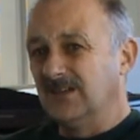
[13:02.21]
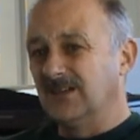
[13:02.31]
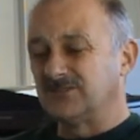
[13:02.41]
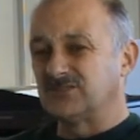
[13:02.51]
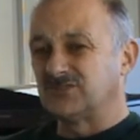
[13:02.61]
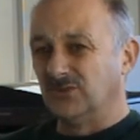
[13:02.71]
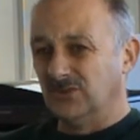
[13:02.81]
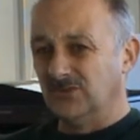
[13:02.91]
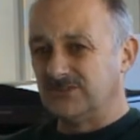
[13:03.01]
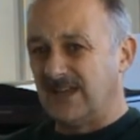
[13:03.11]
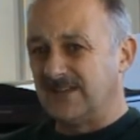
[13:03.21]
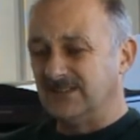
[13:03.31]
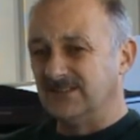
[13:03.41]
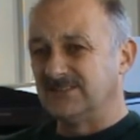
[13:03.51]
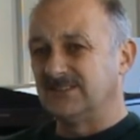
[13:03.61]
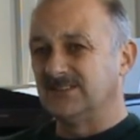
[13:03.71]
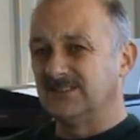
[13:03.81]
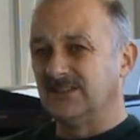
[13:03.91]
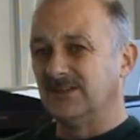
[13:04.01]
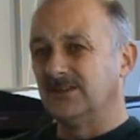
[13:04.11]
I've just sort of looked at it as
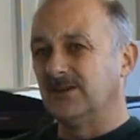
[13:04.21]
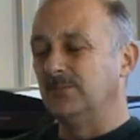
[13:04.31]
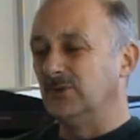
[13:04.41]
a